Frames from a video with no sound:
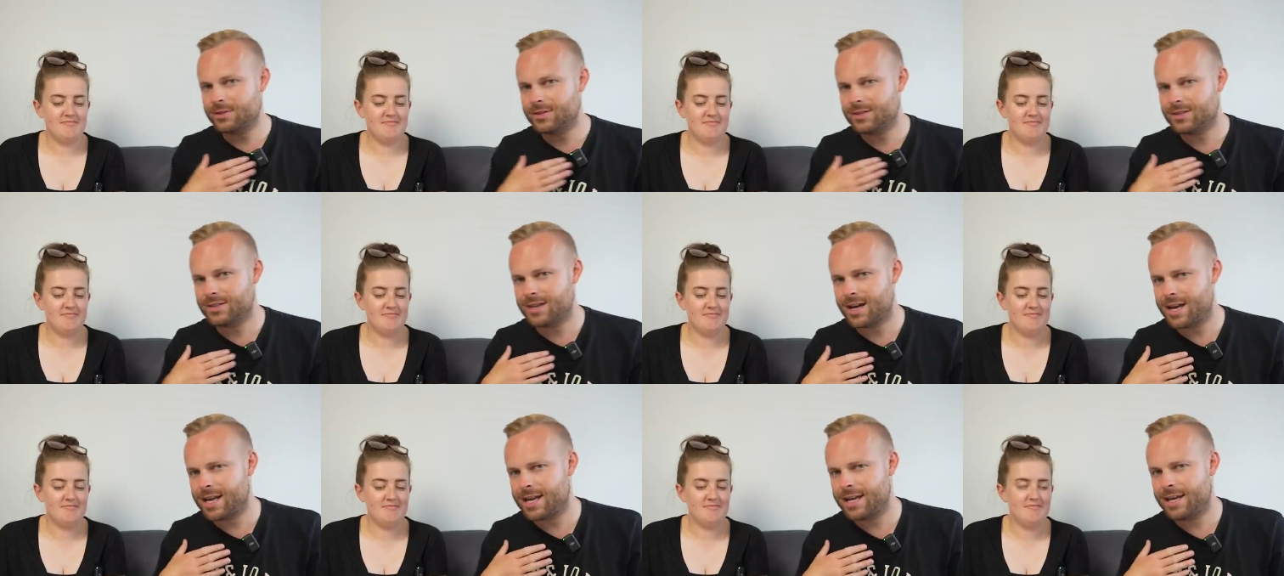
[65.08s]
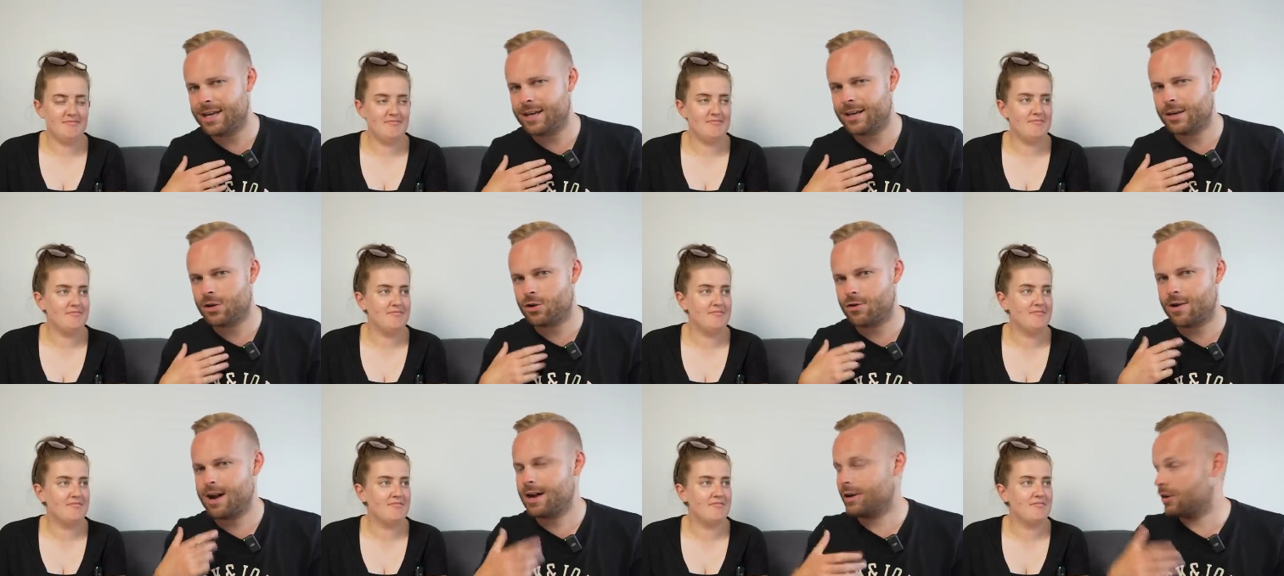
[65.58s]
Speaker 1: would say
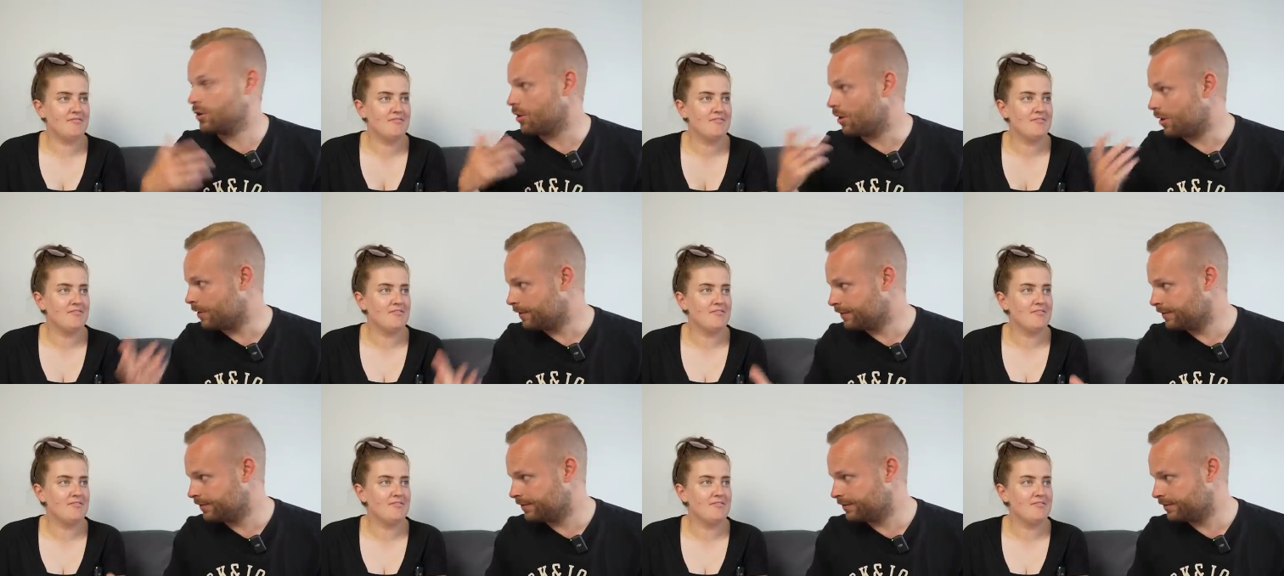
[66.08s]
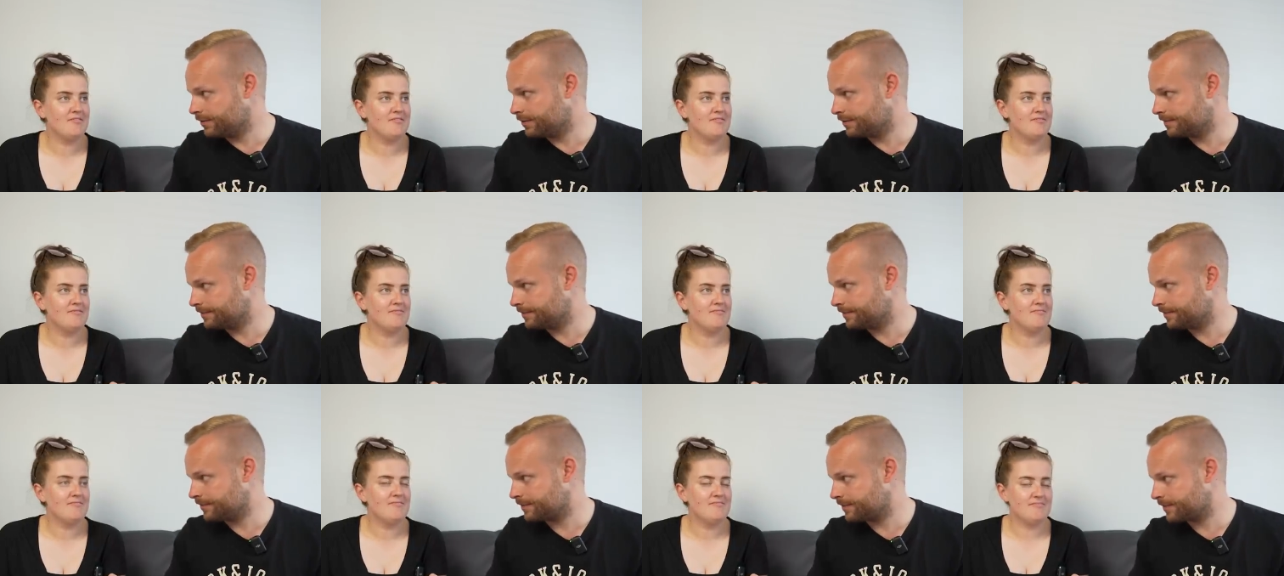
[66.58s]
Krakow,
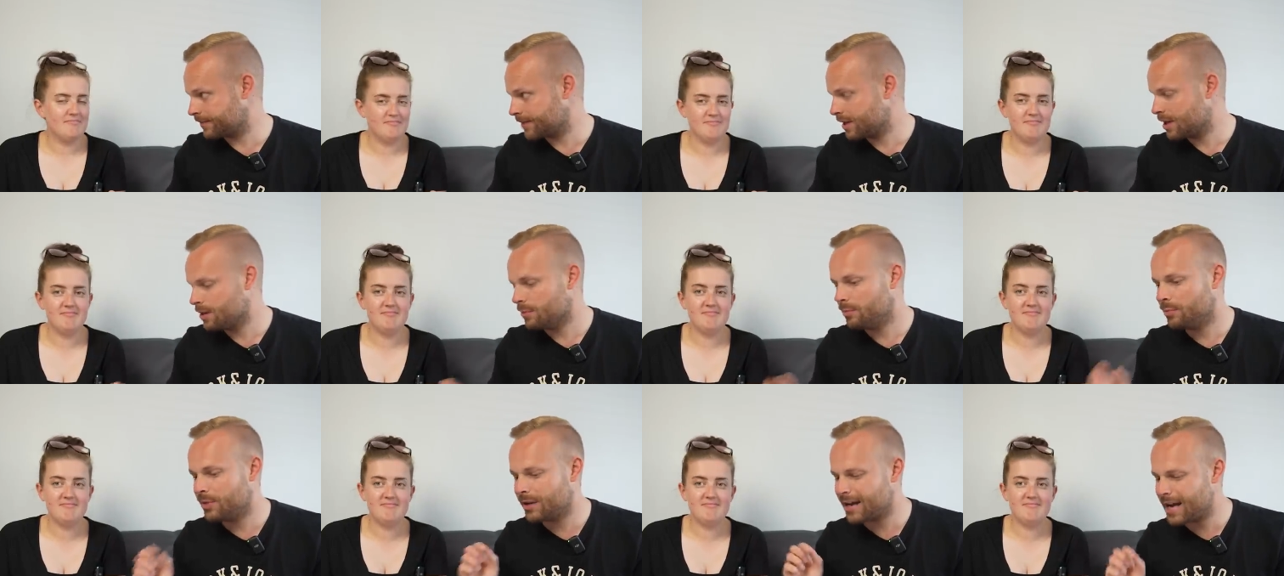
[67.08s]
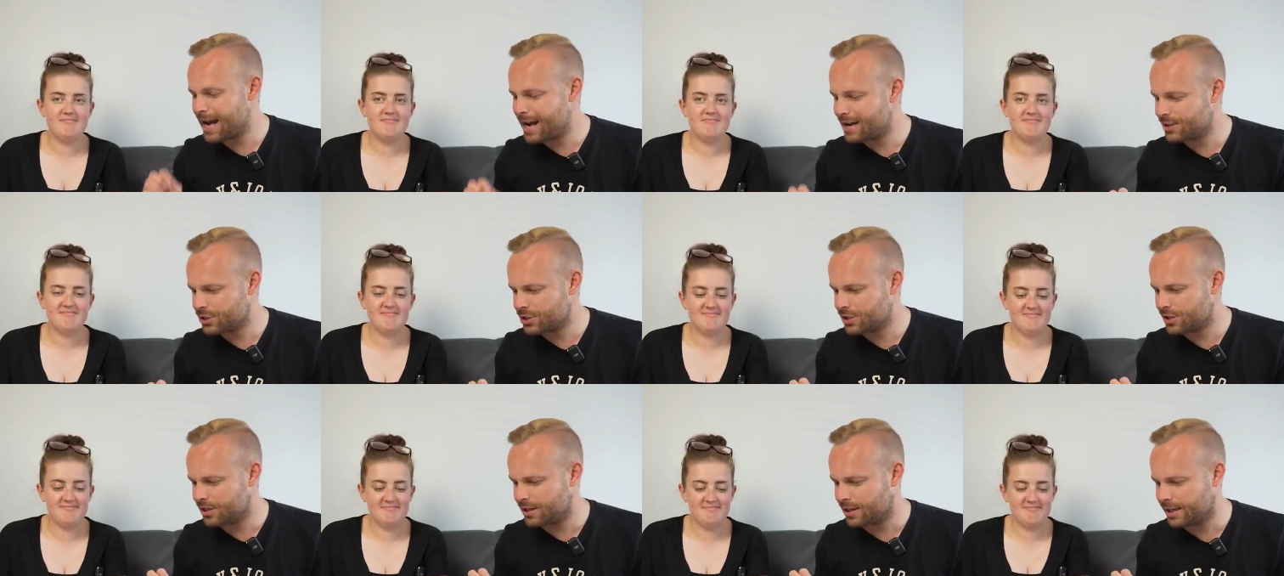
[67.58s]
mm -hmm. but
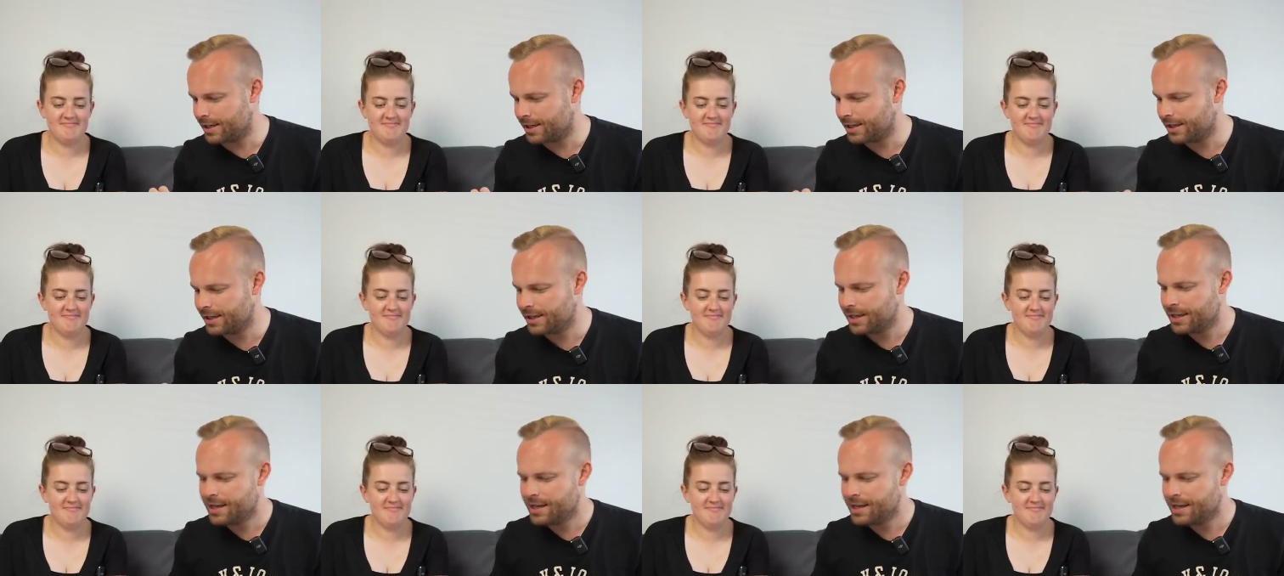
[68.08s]
actually,